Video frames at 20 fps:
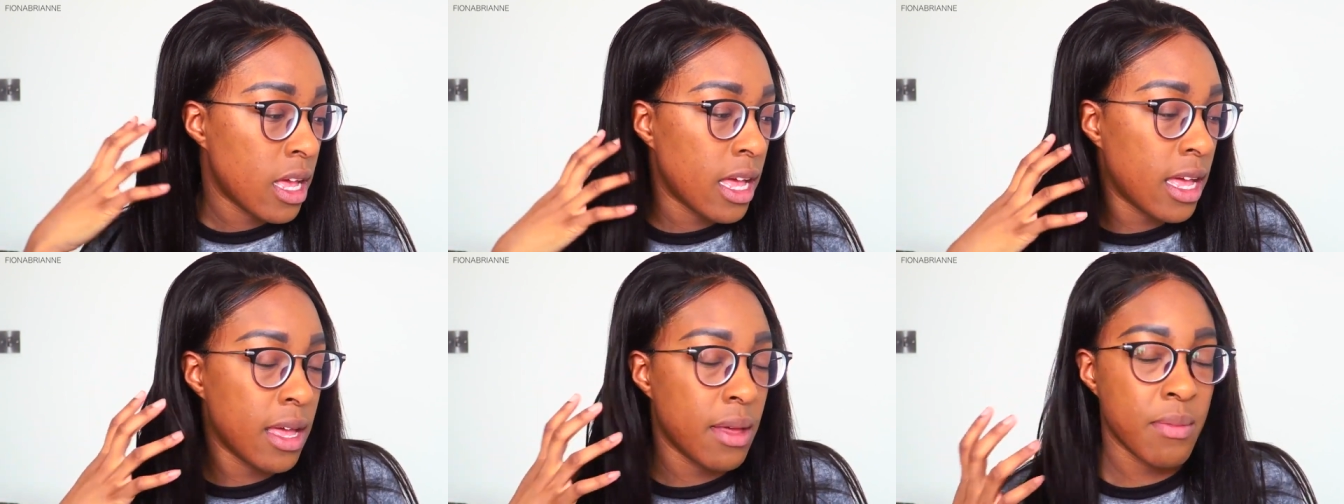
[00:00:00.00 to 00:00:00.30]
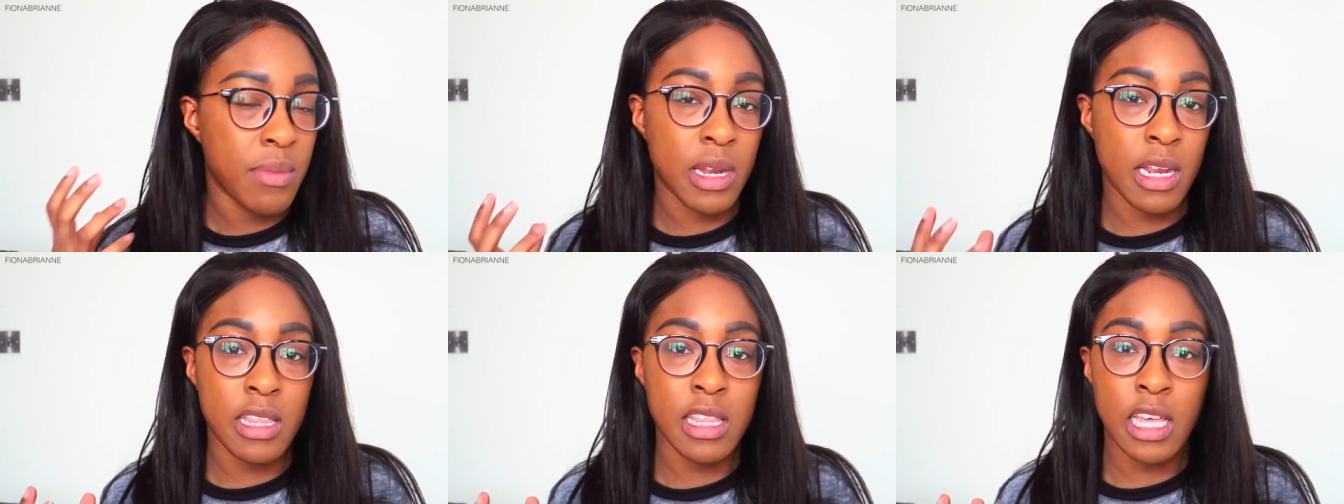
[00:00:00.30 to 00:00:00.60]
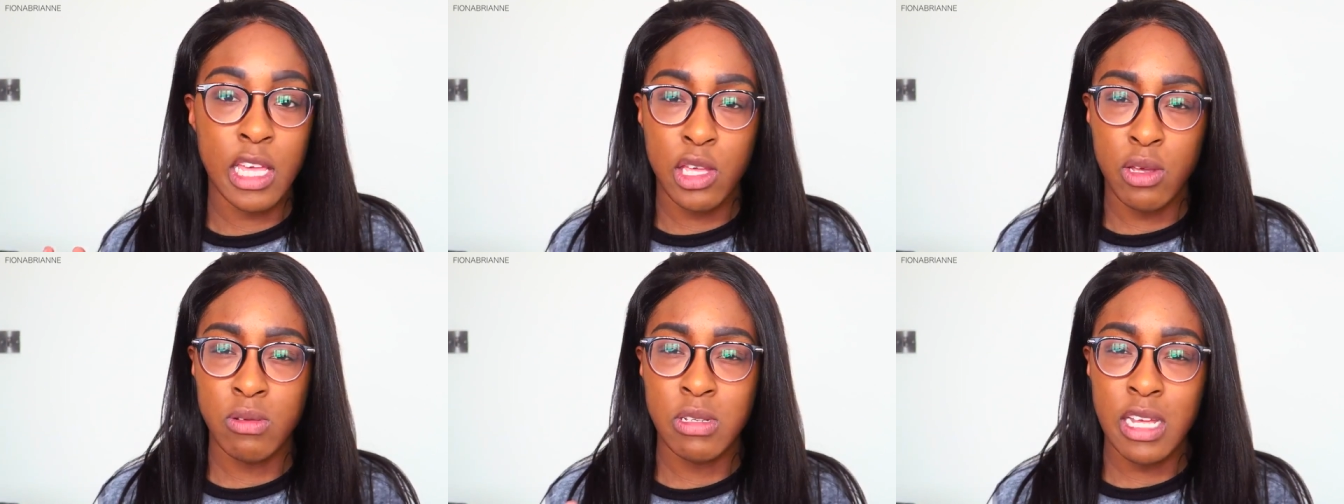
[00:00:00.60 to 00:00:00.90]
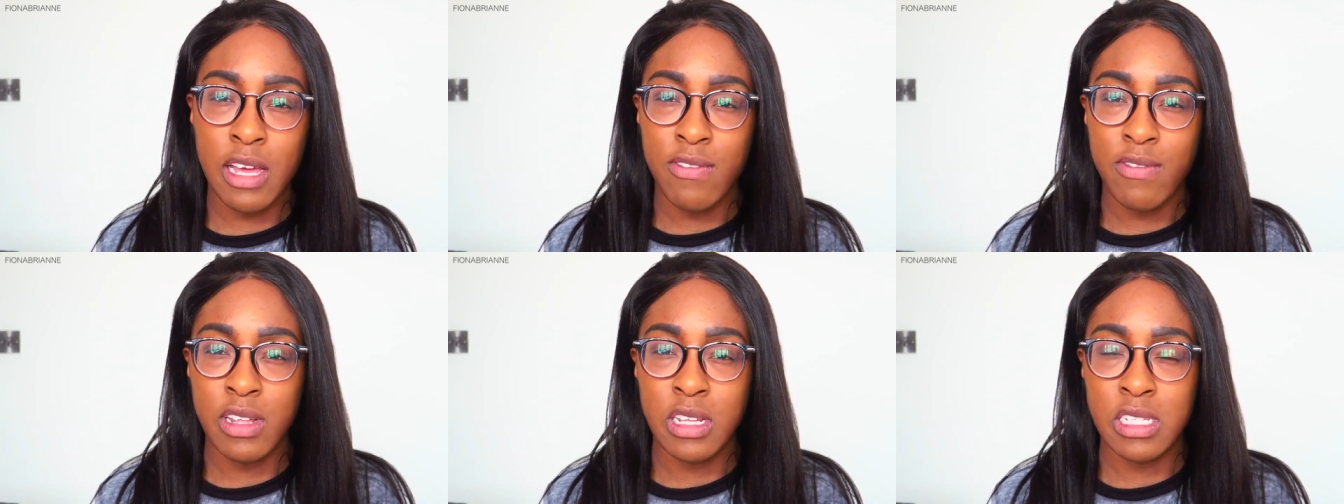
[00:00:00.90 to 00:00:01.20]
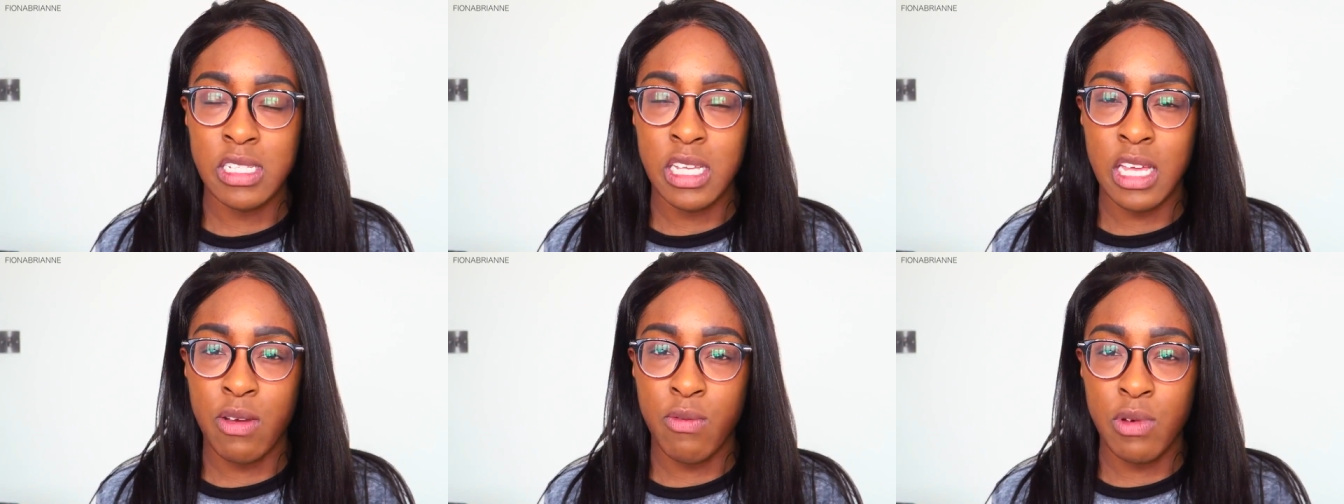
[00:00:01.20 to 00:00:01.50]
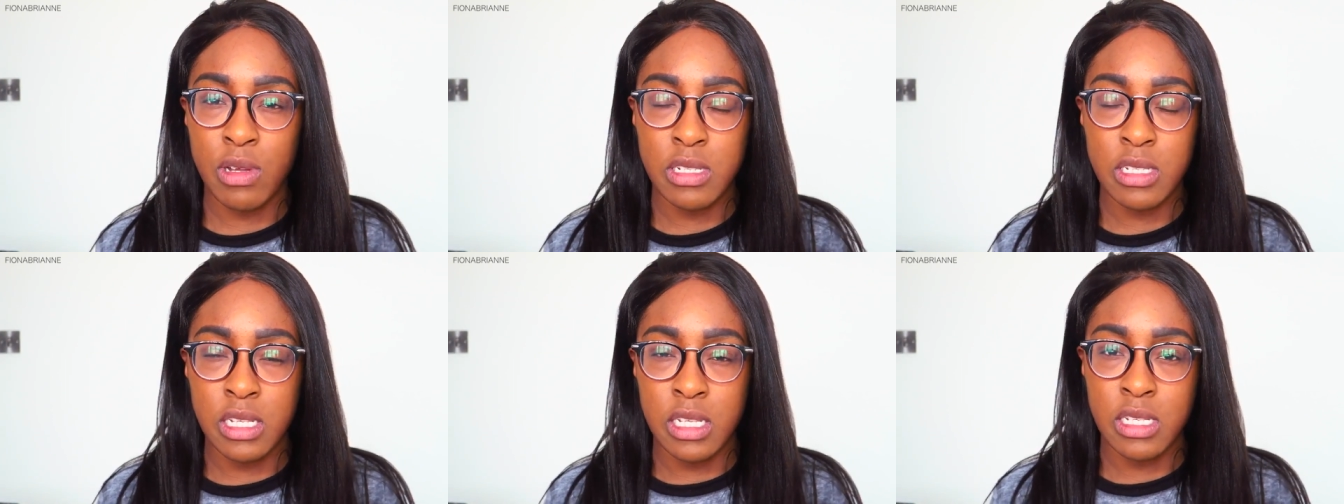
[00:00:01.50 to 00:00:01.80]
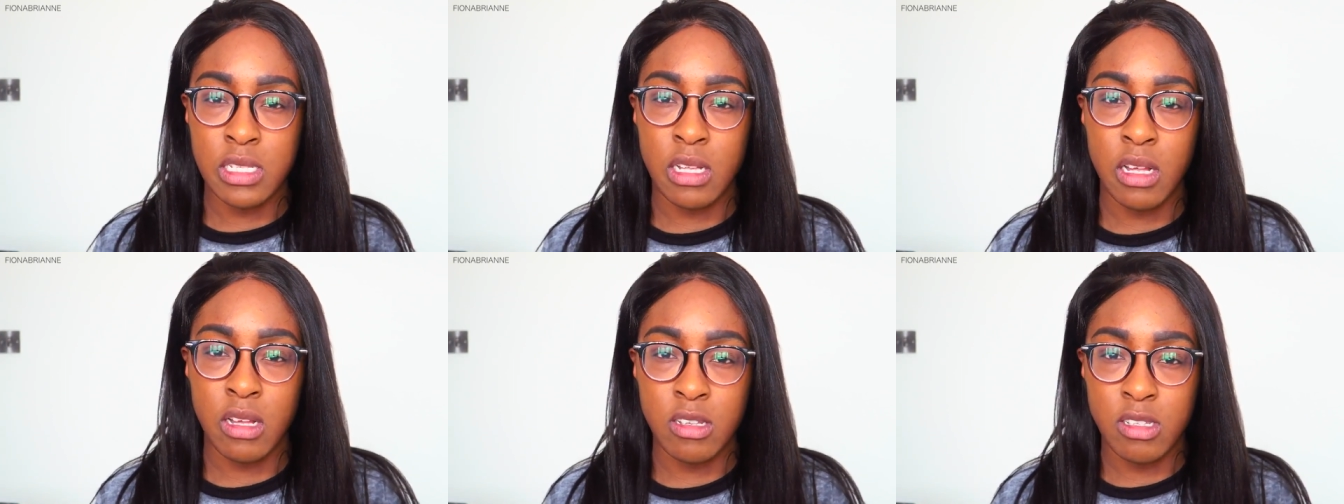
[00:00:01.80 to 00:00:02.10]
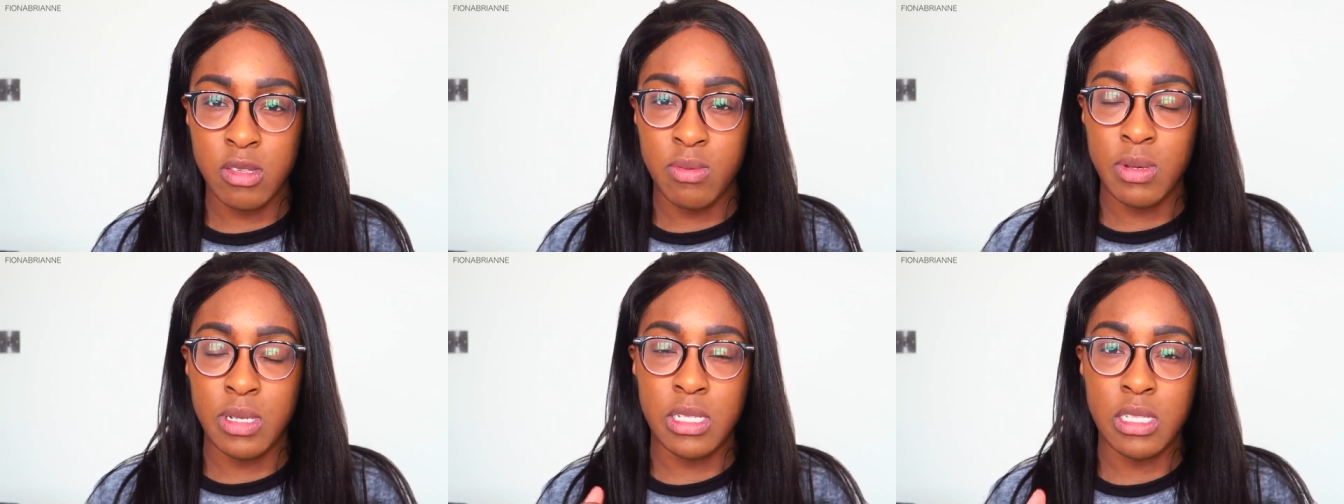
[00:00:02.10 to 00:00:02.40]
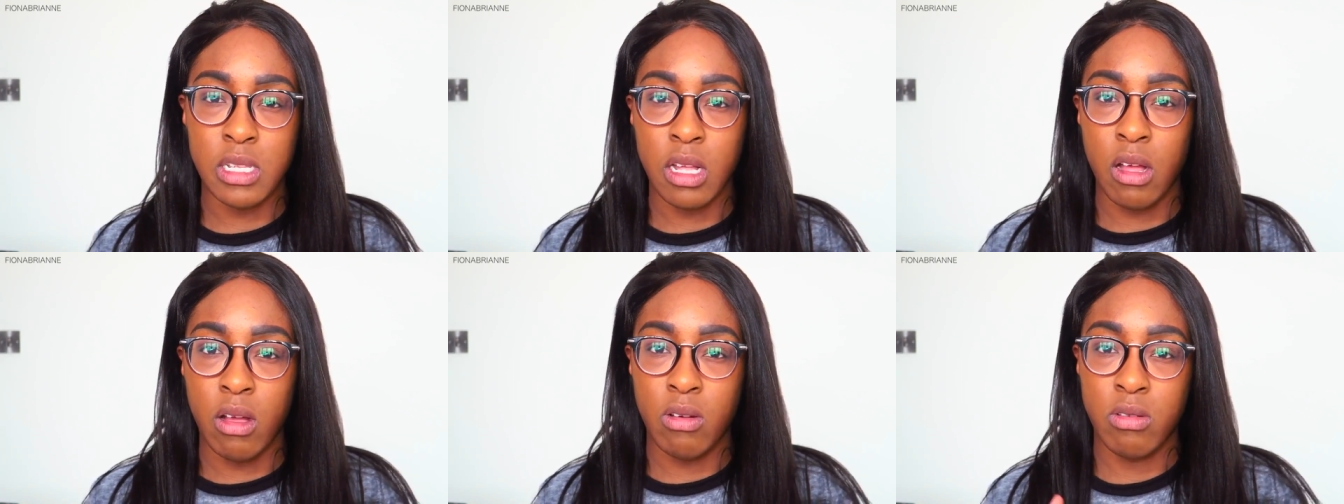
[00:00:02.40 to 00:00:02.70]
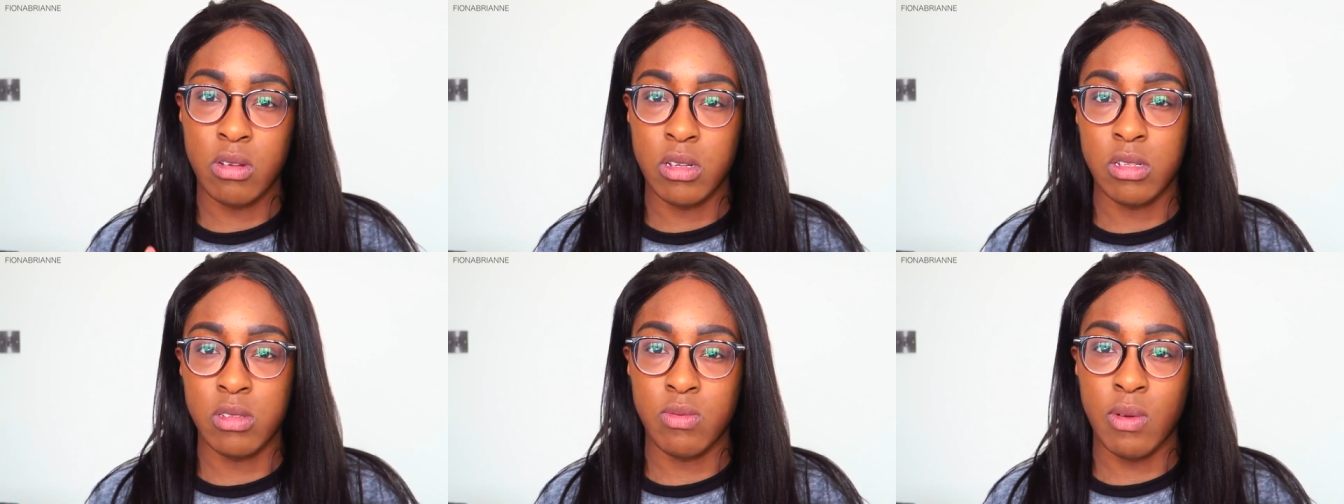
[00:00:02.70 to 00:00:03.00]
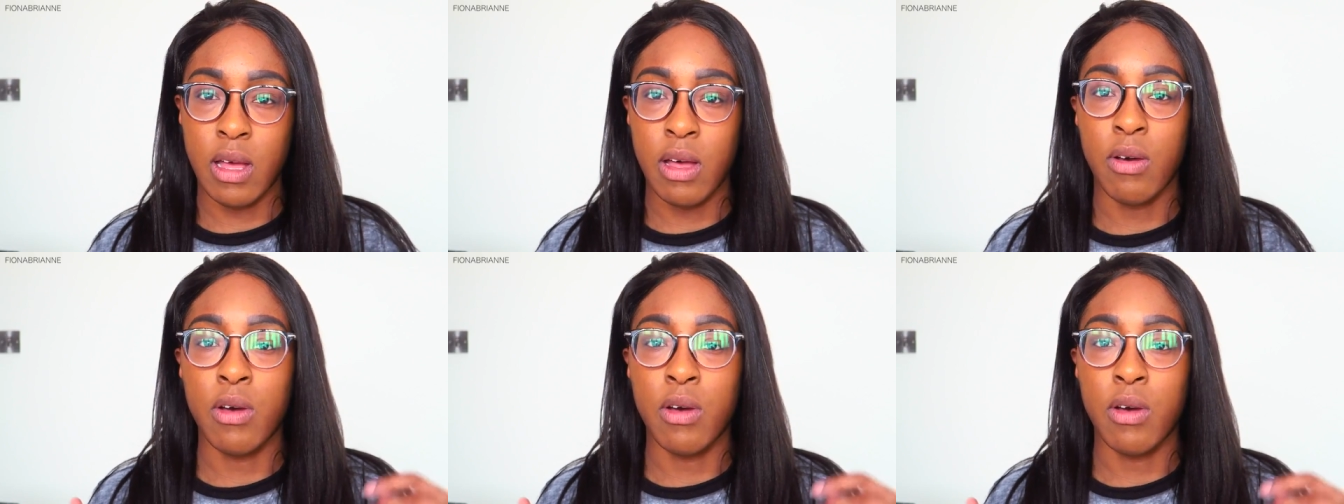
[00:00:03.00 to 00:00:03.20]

and I think you'll definitely see it once it starts to be styled as